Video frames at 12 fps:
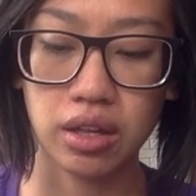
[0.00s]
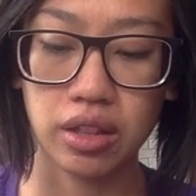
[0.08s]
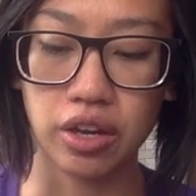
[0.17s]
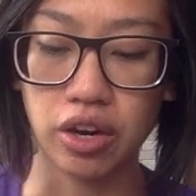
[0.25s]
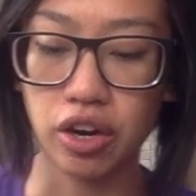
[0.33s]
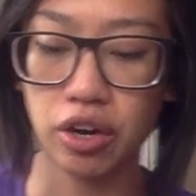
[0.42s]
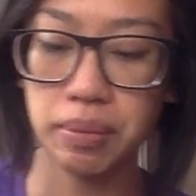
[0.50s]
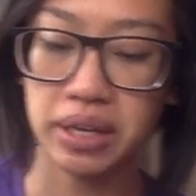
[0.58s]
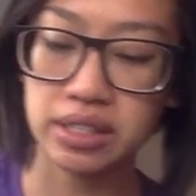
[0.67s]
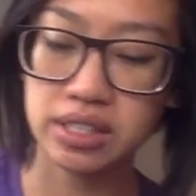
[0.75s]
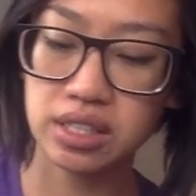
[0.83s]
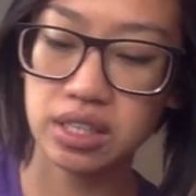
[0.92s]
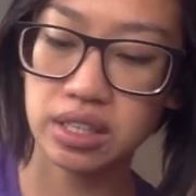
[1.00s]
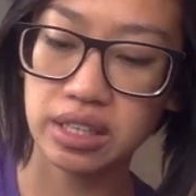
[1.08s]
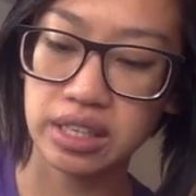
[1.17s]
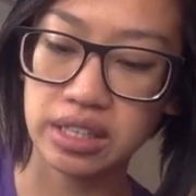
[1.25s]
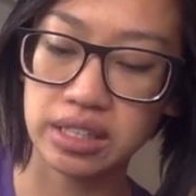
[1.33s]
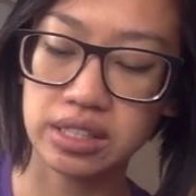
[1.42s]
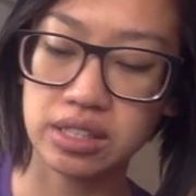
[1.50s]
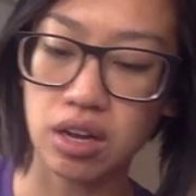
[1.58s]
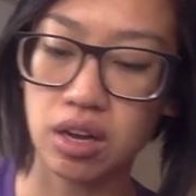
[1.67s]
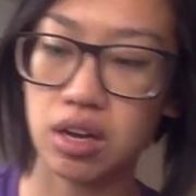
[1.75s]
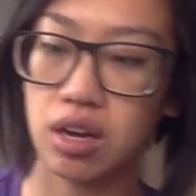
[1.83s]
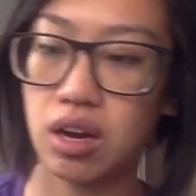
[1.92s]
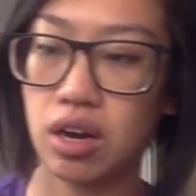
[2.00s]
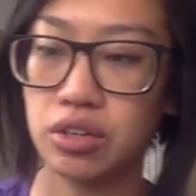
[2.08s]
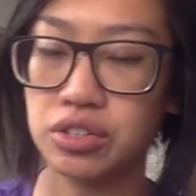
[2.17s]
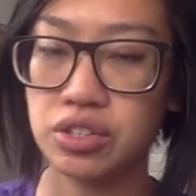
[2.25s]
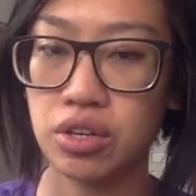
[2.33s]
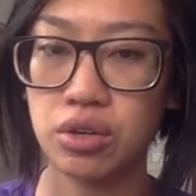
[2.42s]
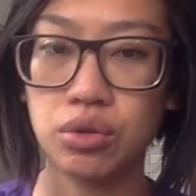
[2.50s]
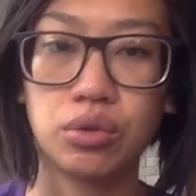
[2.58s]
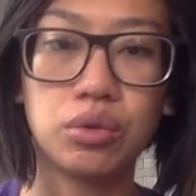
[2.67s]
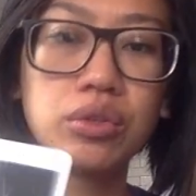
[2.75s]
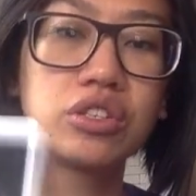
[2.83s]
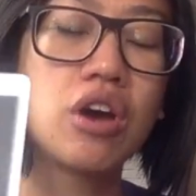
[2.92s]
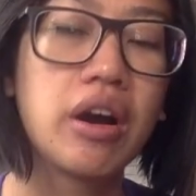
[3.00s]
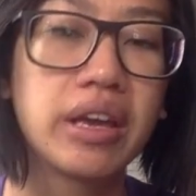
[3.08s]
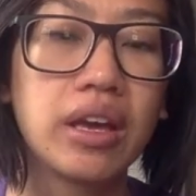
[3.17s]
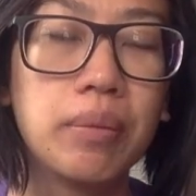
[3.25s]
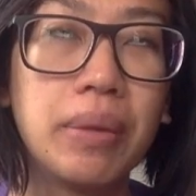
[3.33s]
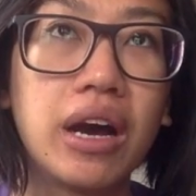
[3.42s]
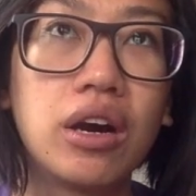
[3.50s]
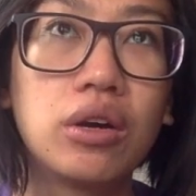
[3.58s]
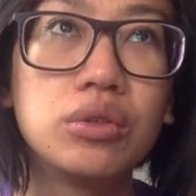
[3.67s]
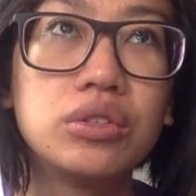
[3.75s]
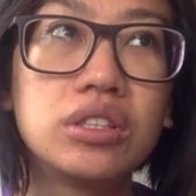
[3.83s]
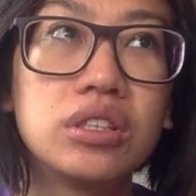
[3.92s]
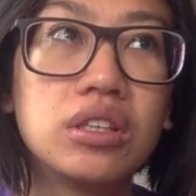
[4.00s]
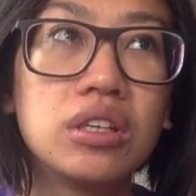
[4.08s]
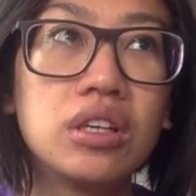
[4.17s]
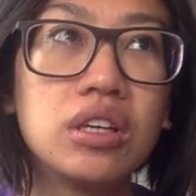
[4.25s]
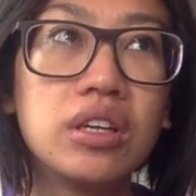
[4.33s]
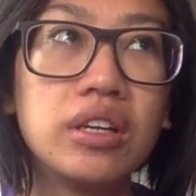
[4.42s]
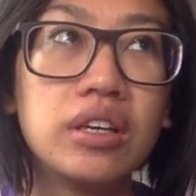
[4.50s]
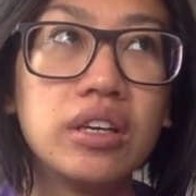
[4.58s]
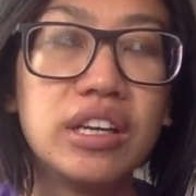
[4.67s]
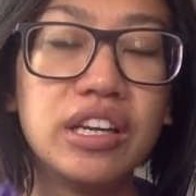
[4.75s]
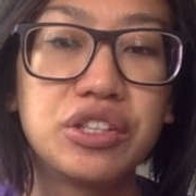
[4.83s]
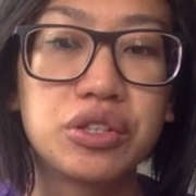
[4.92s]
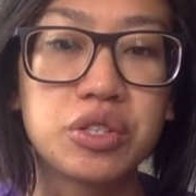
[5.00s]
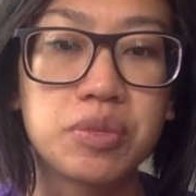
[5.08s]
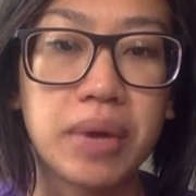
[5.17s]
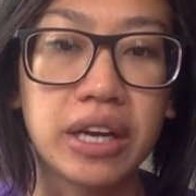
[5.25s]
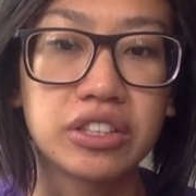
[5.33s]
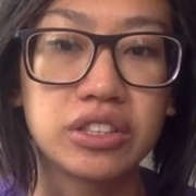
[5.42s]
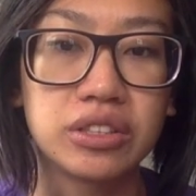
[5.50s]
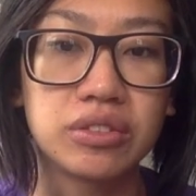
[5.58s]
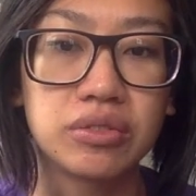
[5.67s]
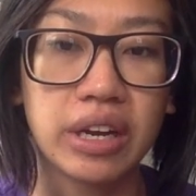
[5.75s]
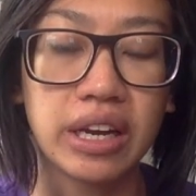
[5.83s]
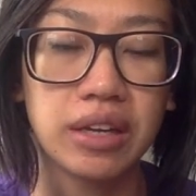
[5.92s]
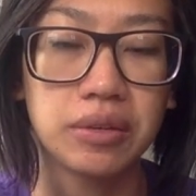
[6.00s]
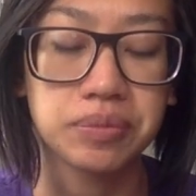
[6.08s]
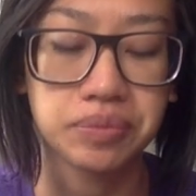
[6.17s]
the Hermit is also talking about introspection, right?